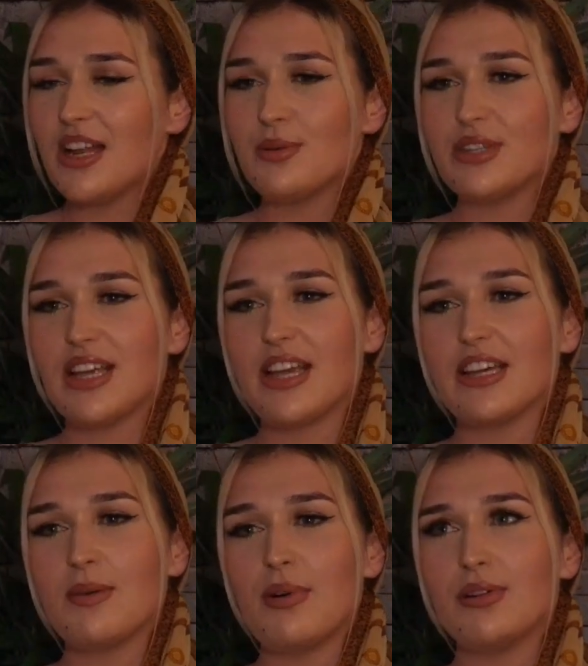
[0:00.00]
And he was
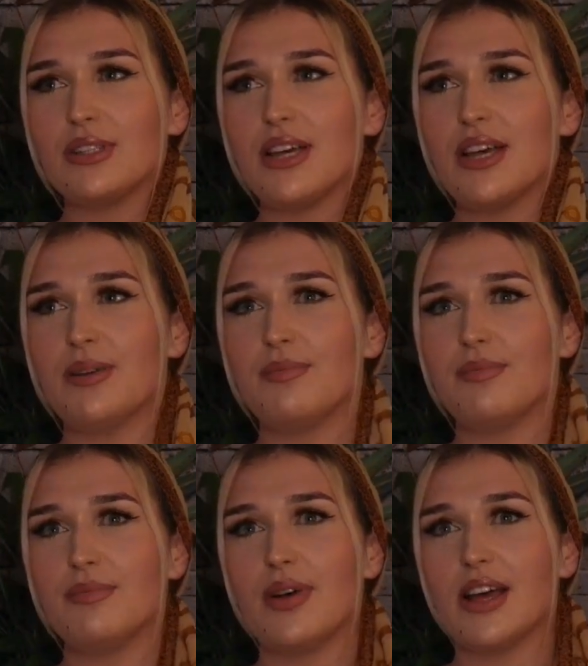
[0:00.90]
singing about
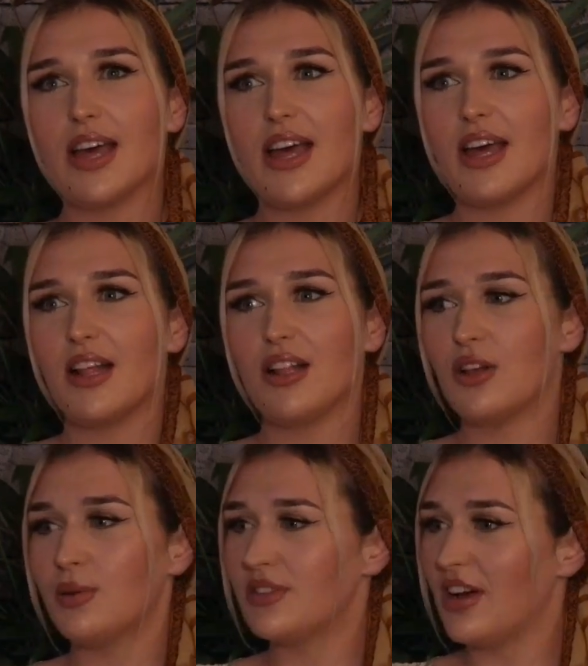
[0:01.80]
a girl
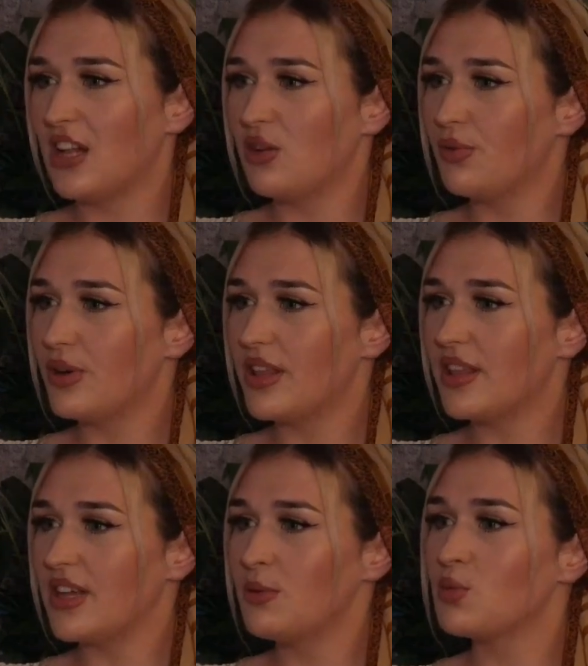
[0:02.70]
who he fell in love
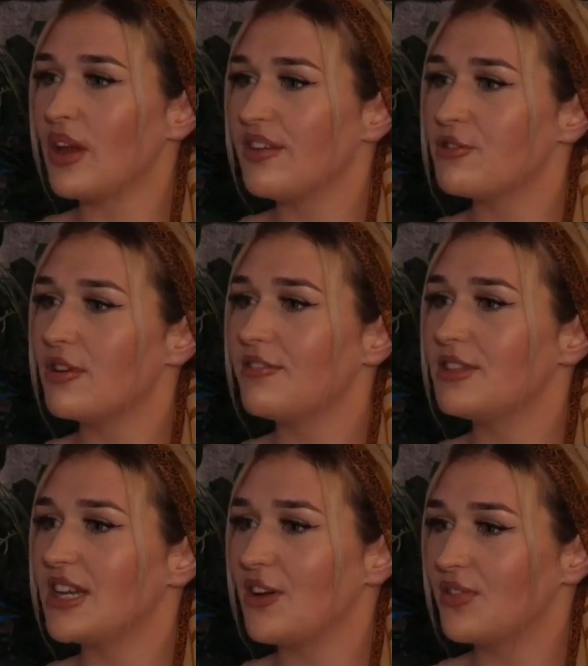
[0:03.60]
with, and he was waiting for her
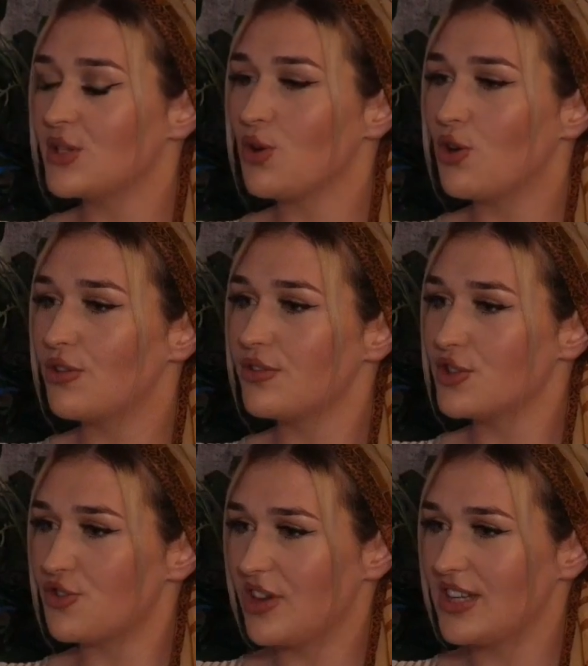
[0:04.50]
every day on this corner of
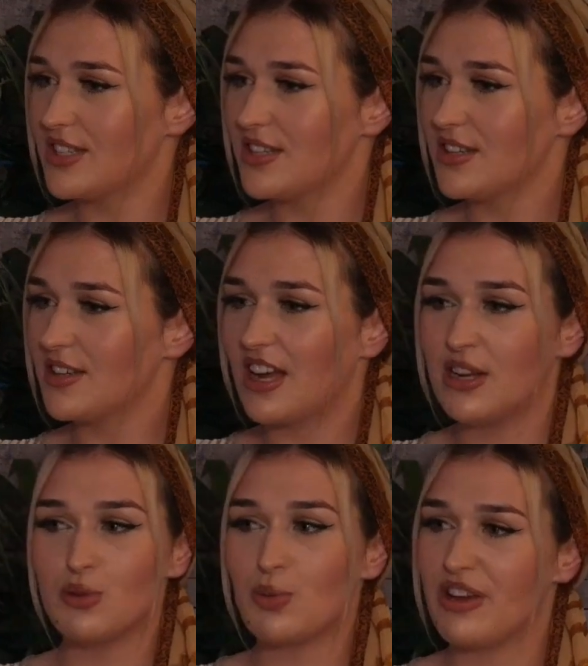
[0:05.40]
the street.
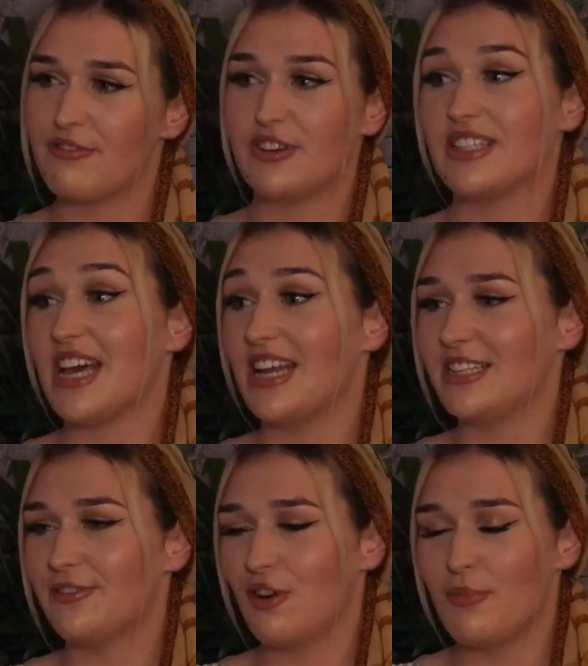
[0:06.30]
And he was waiting for an
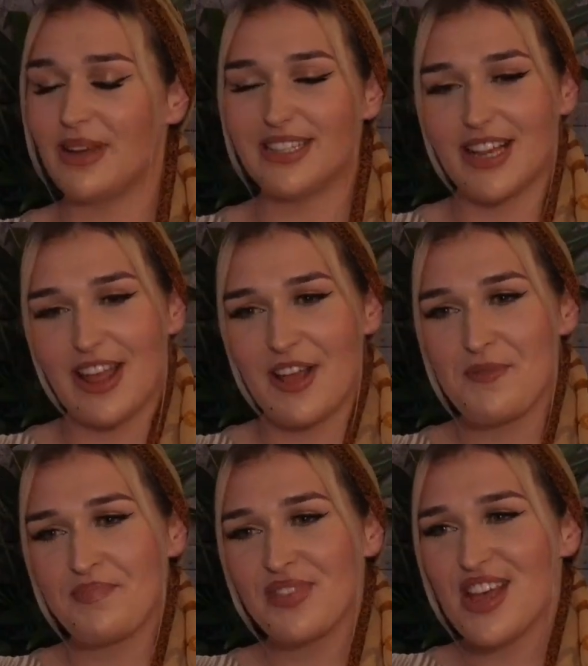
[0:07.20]
eternity for her, basically.
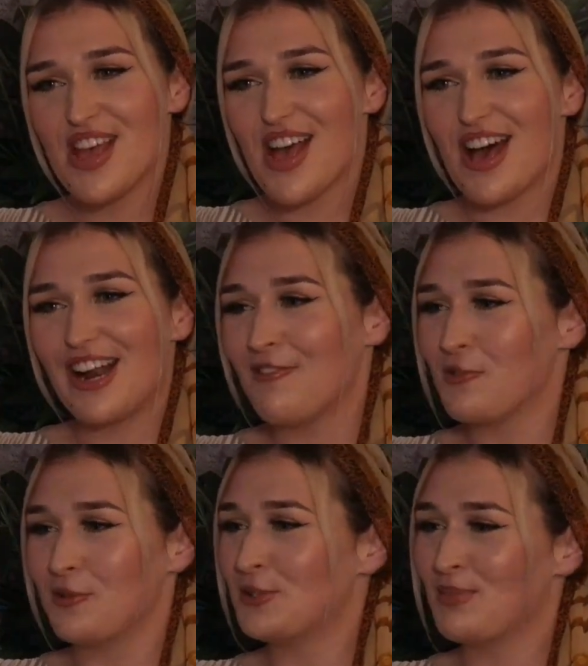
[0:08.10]
And
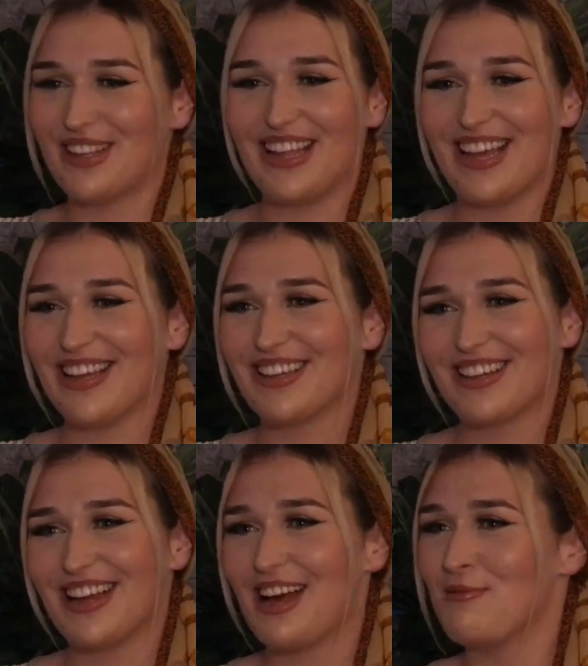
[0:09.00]
I've always been
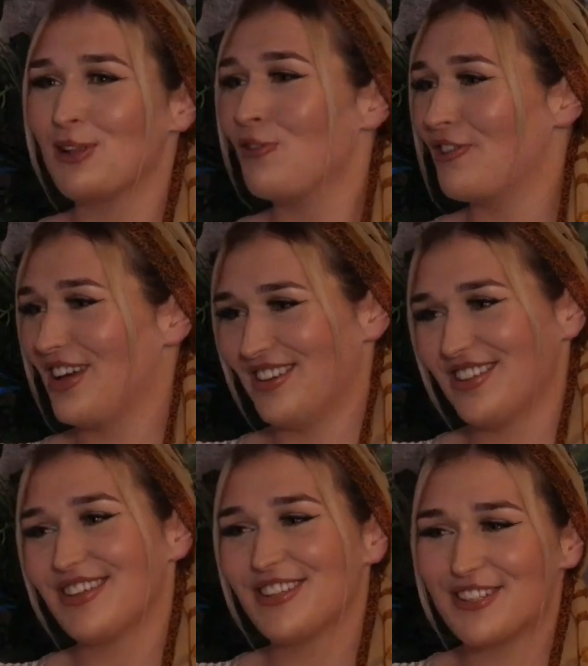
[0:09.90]
like, I'm a lover.
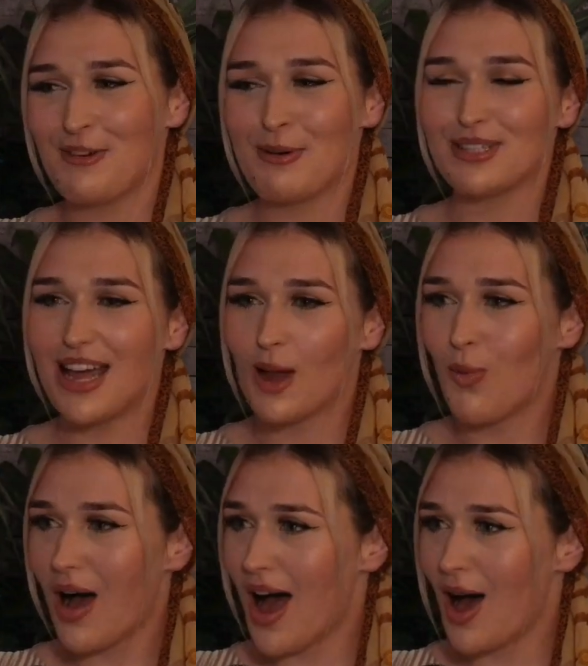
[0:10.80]
So I was like,
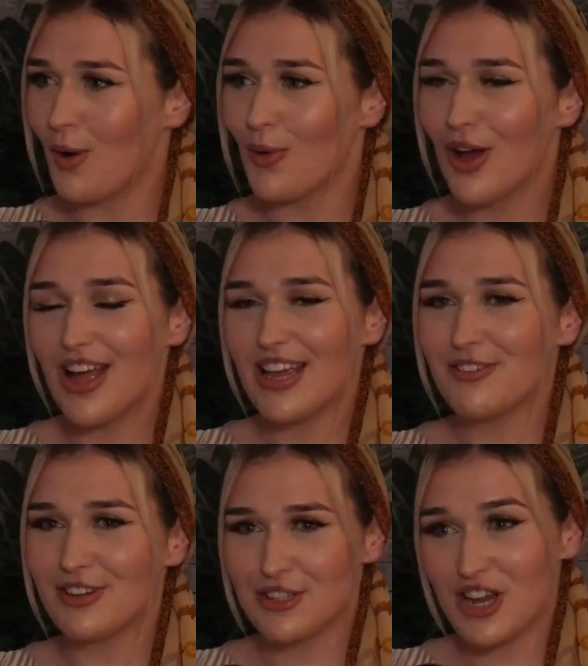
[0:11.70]
wow,
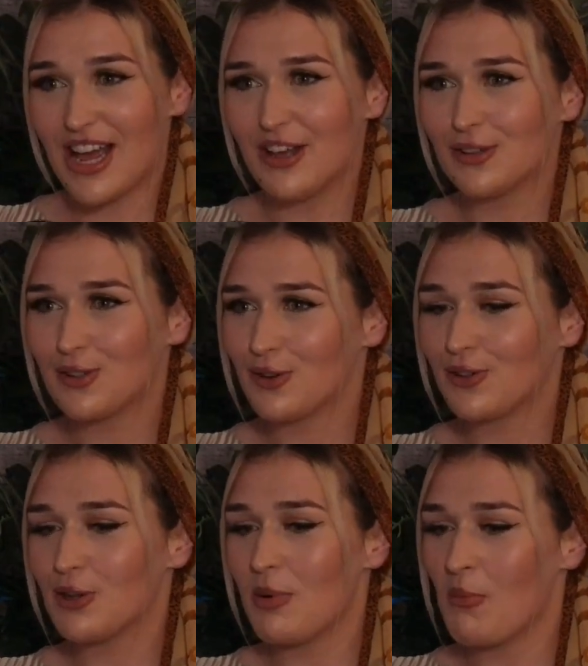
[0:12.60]
even as a child.
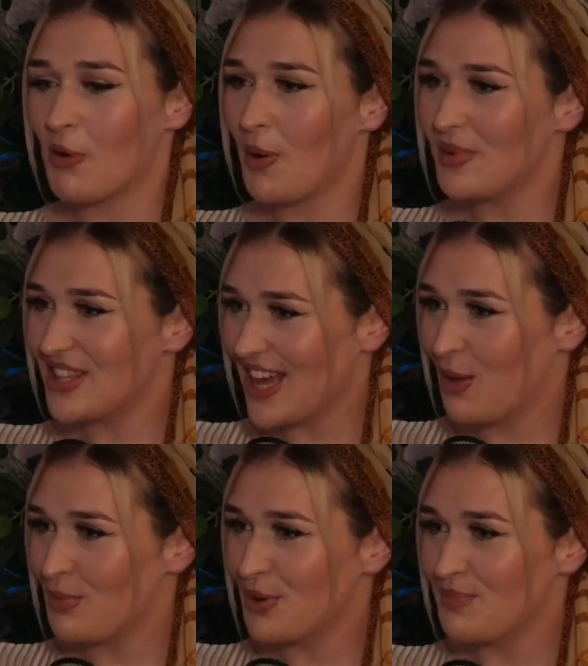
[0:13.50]
So my mum got me the
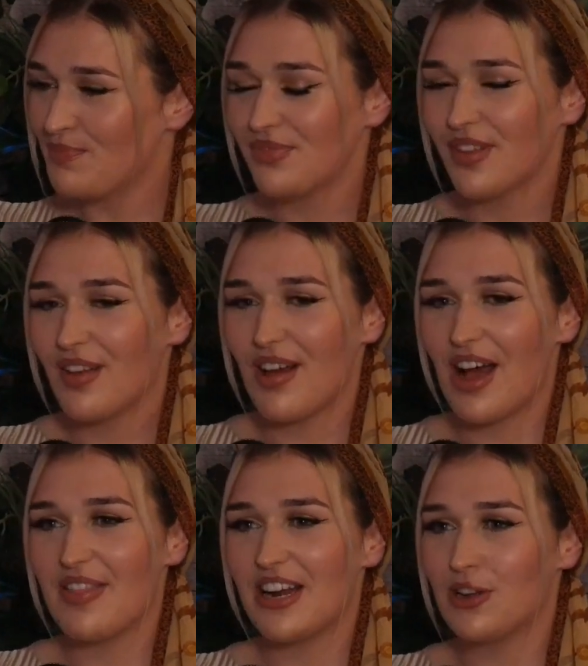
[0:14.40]
album.
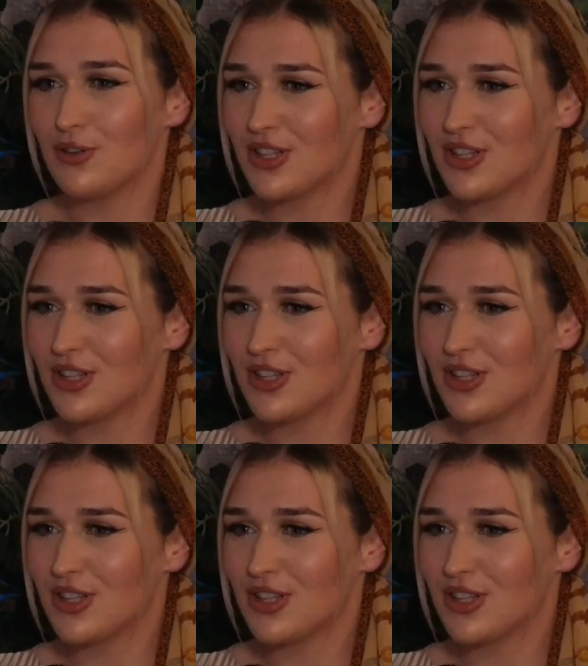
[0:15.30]
And then